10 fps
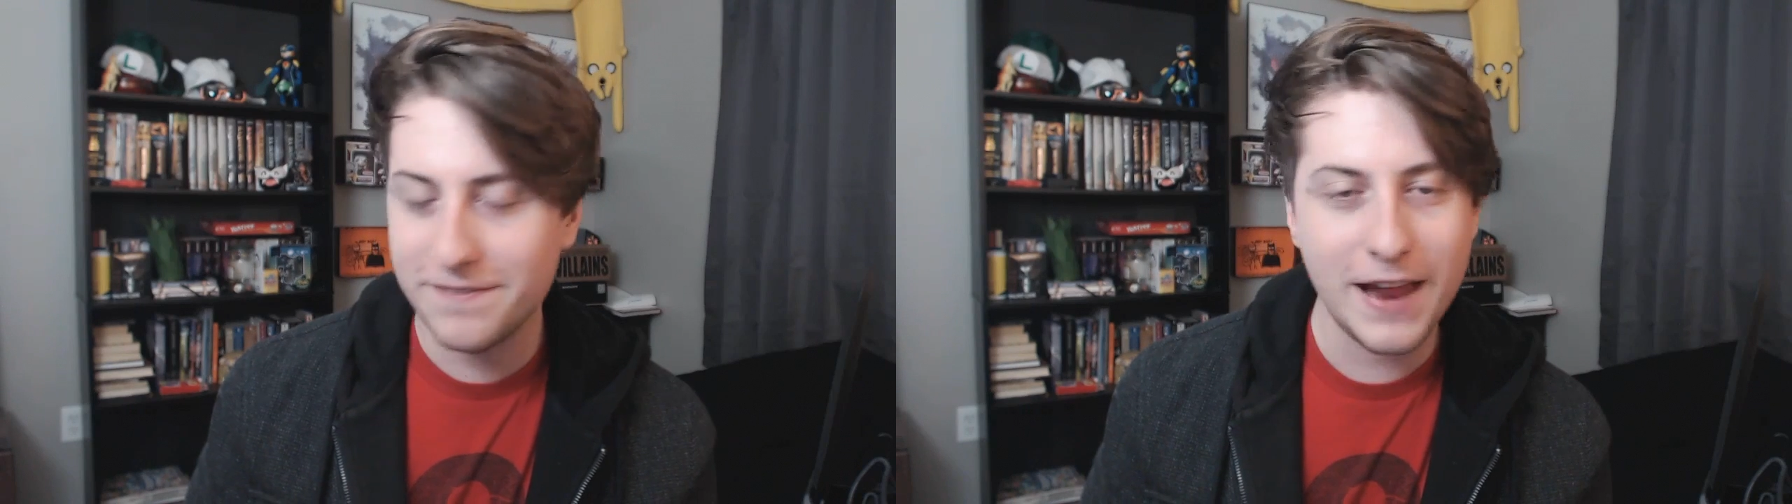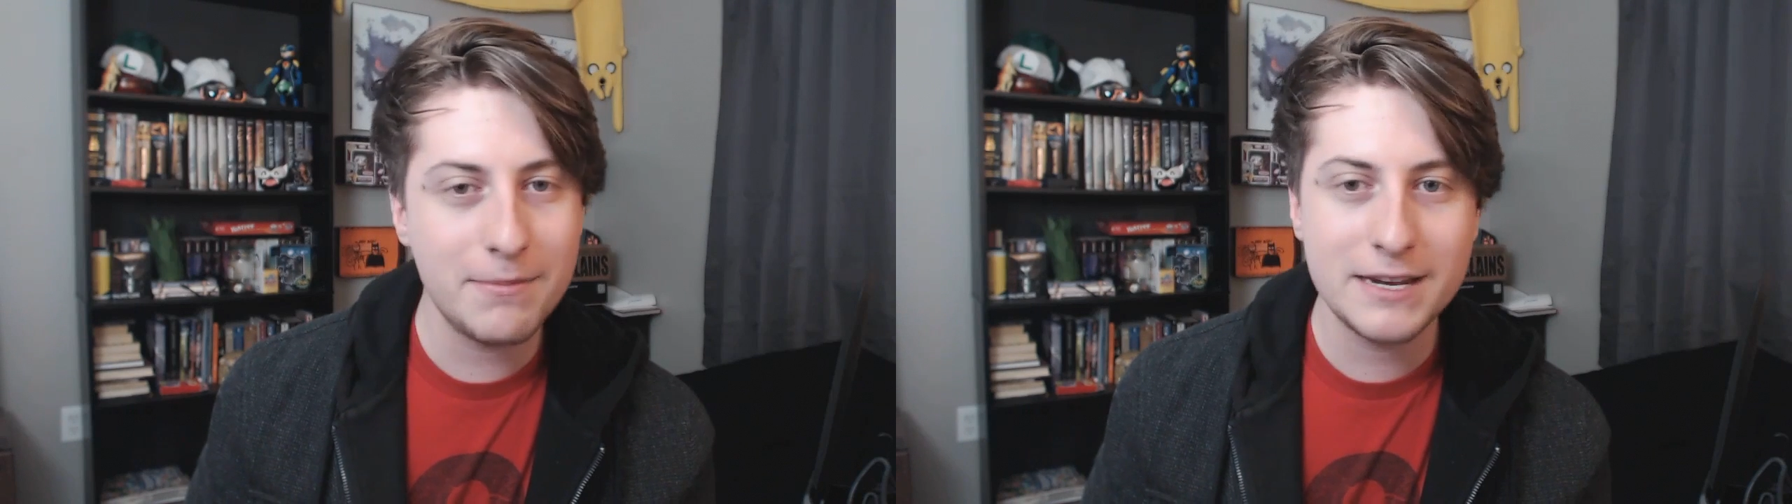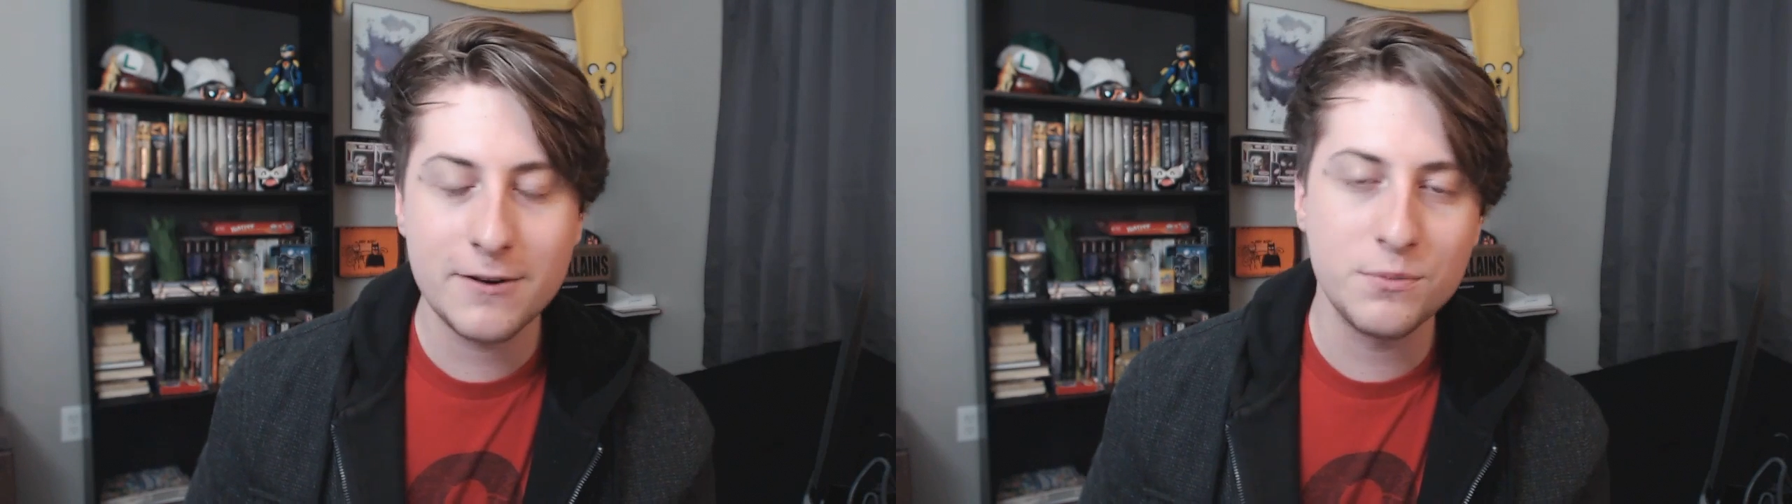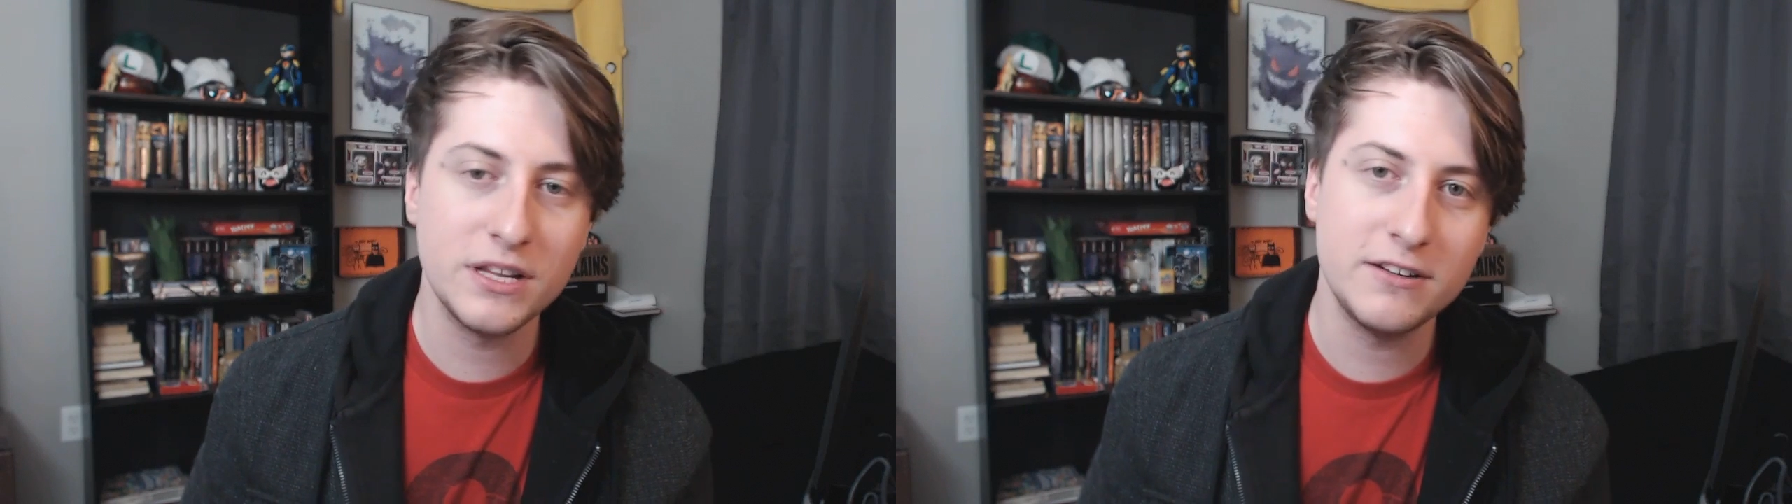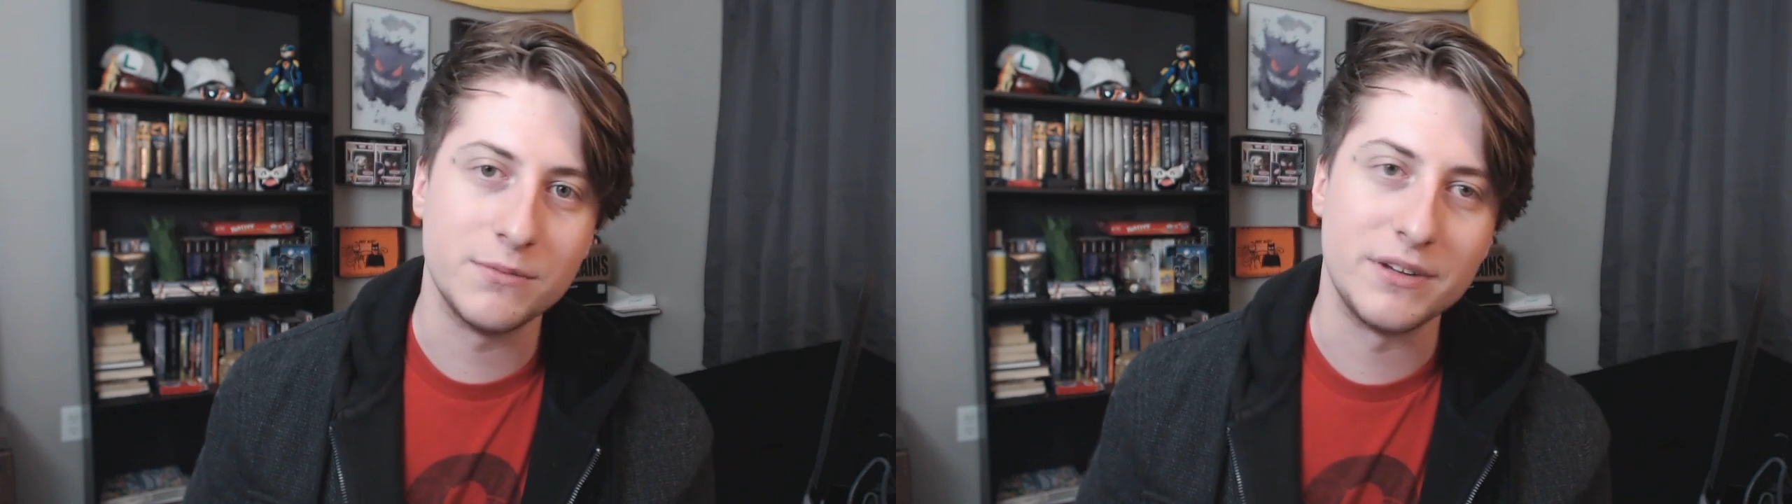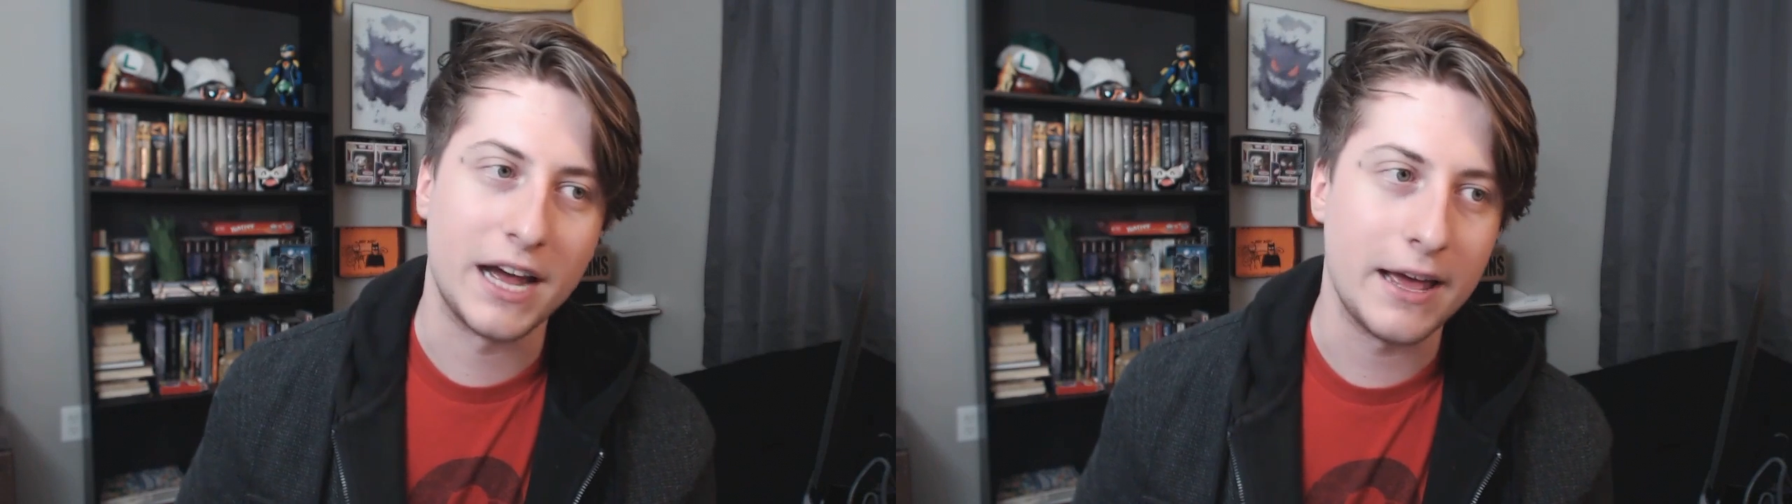family never believed in me.